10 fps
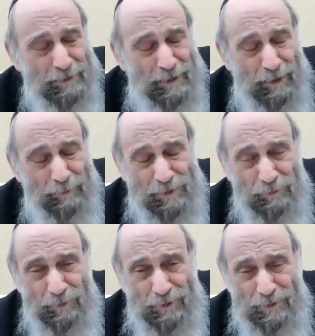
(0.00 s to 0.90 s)
of times
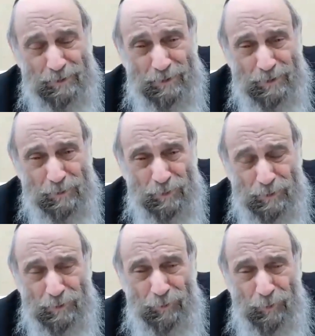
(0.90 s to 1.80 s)
certain things we
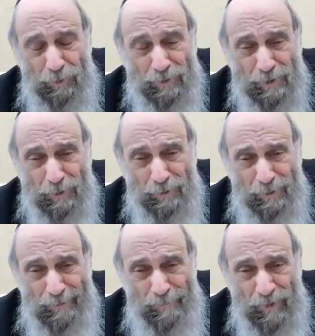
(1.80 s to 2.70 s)
look forward
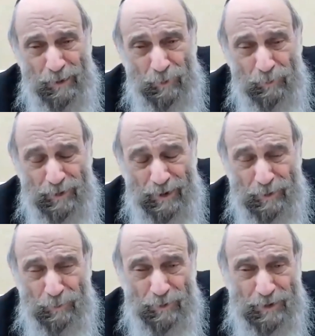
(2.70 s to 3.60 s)
to, but we
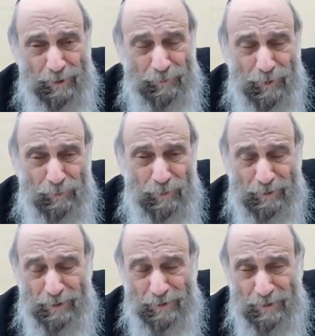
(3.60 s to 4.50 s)
have to be careful
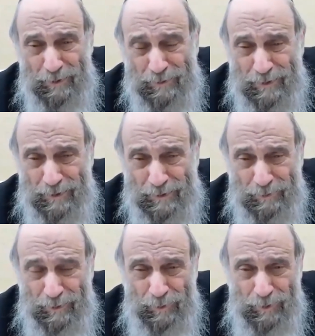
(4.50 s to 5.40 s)
about it. And I would say
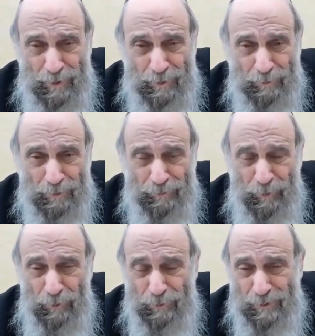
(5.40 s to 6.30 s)
we look
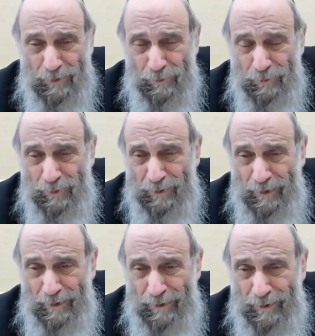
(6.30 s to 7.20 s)
forward
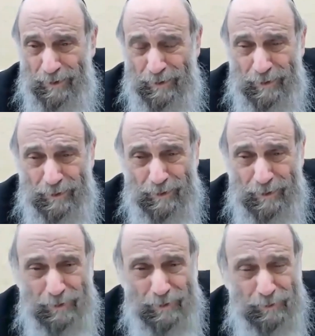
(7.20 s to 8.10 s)
to
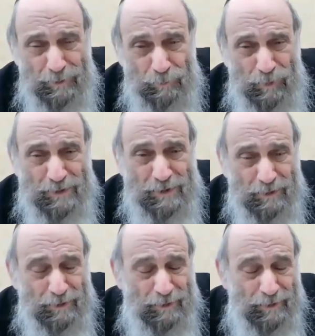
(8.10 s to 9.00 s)

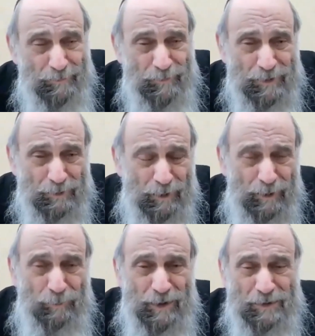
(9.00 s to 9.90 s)
Pesach.
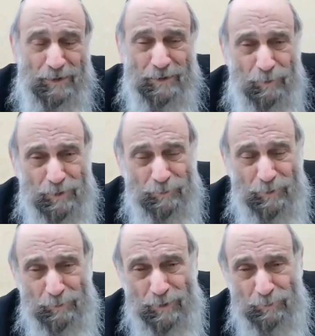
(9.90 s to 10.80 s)
So Pesach is coming,
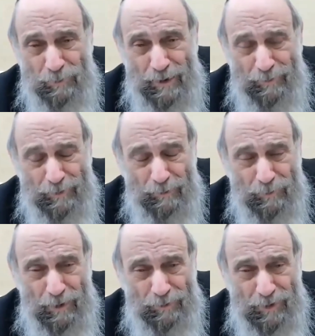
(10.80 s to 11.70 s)
but we have
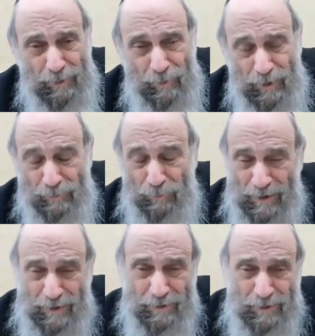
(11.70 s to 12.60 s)
to, I'll think, well,
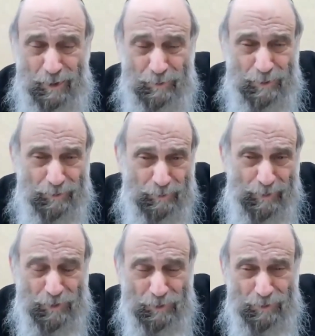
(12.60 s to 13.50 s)
Pesach is coming, we have to
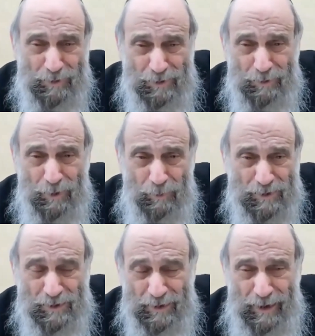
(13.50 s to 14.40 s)
make sure there's no
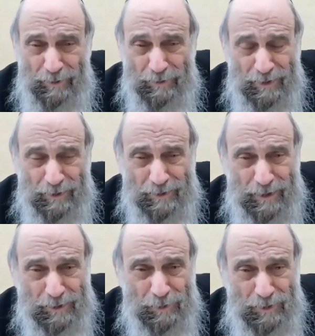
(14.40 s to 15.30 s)
chametz in the house, and it's
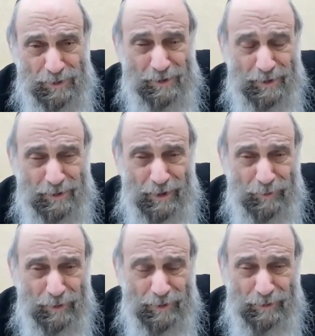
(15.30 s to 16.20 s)
not so easy. You
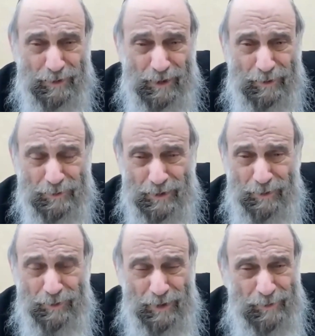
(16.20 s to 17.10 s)
have to leave the house
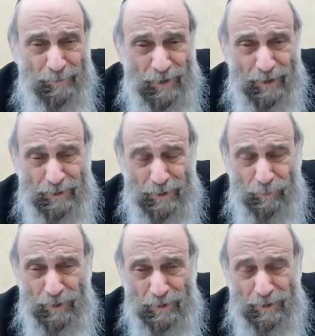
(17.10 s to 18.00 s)
and
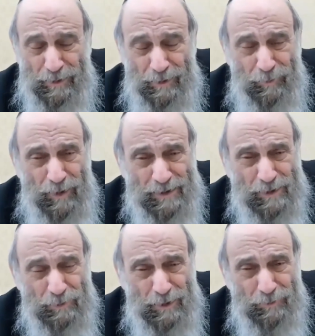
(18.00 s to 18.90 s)
keep enough
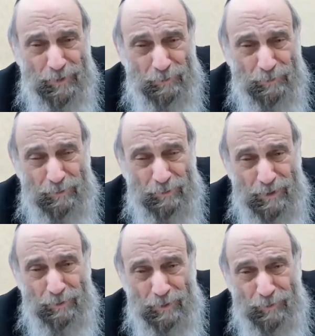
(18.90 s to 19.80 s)
matzah, whatever, but
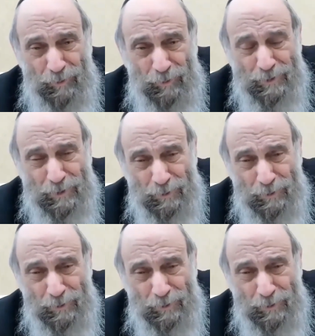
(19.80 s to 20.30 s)
you look forward